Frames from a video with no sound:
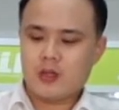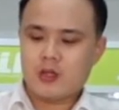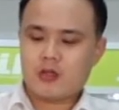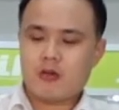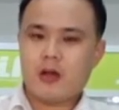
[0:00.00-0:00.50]

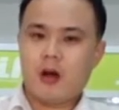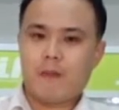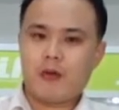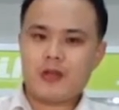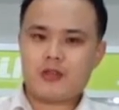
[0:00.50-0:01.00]
So the
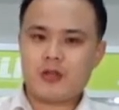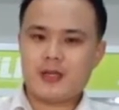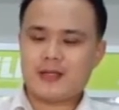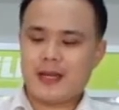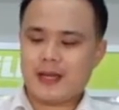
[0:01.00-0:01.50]
operation
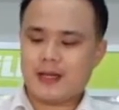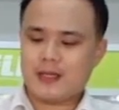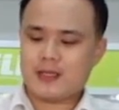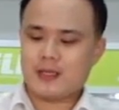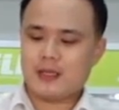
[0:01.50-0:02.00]
is like
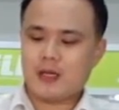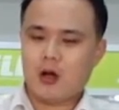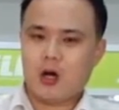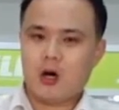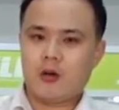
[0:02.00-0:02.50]
this:
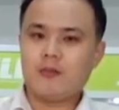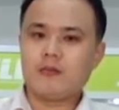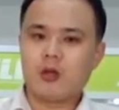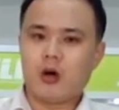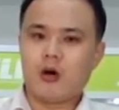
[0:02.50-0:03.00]
on,
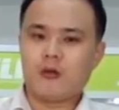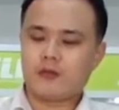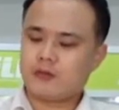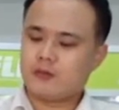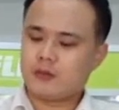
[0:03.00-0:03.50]
off,
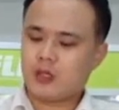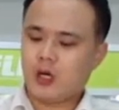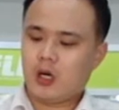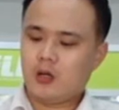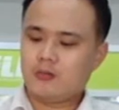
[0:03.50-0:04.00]

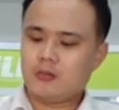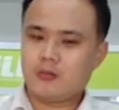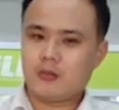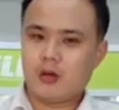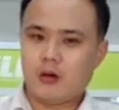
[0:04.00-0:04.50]
on,
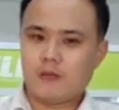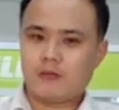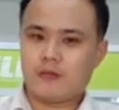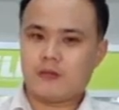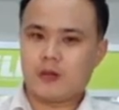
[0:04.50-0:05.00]
off,
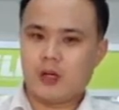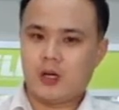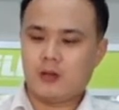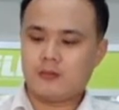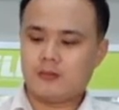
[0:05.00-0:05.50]

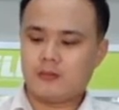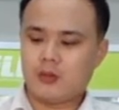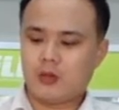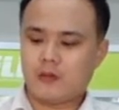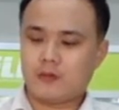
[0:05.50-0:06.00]
on,
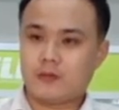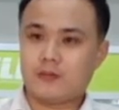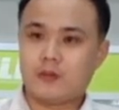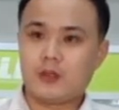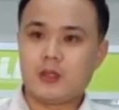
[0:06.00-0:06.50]
off.
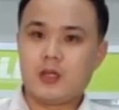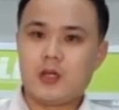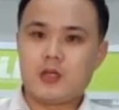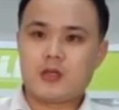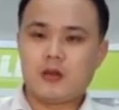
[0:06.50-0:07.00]

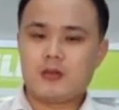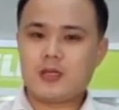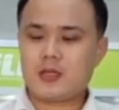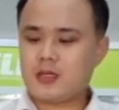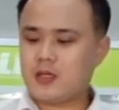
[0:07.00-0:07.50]
So
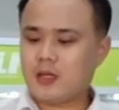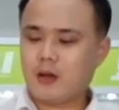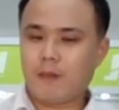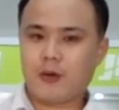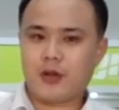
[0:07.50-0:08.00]
this is the
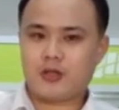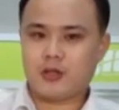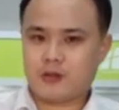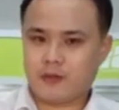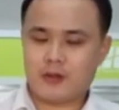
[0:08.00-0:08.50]

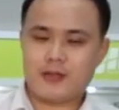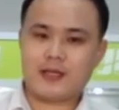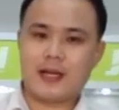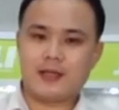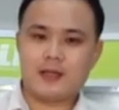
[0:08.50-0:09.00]
operations for these
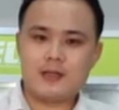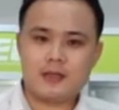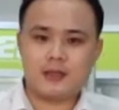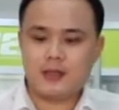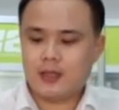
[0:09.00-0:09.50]
items.
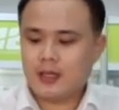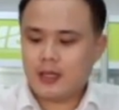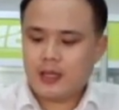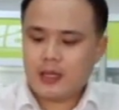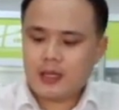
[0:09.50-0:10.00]

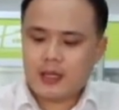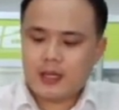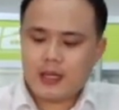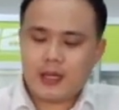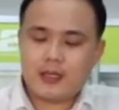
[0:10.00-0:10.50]

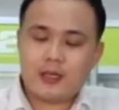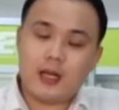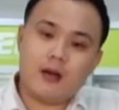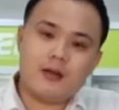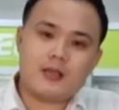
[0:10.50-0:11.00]
And
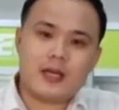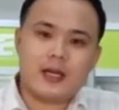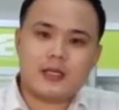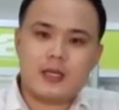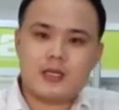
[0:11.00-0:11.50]
now this
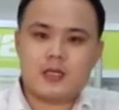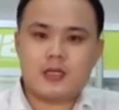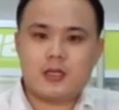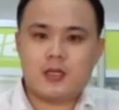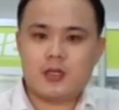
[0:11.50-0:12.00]
item is
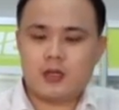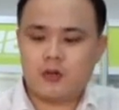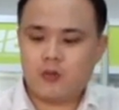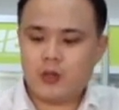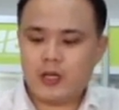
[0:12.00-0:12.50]

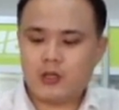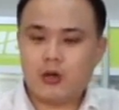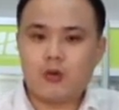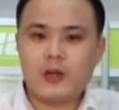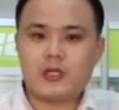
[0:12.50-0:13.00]
we are
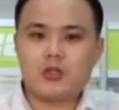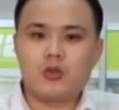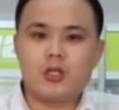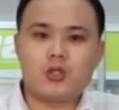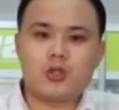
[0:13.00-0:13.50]
always
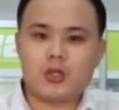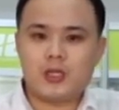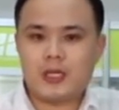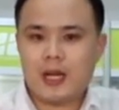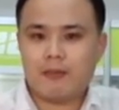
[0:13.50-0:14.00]
doing
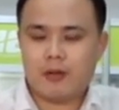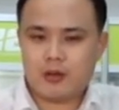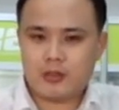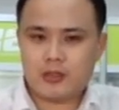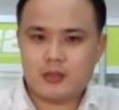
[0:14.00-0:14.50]
20
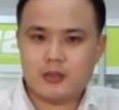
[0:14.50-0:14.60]
amperes,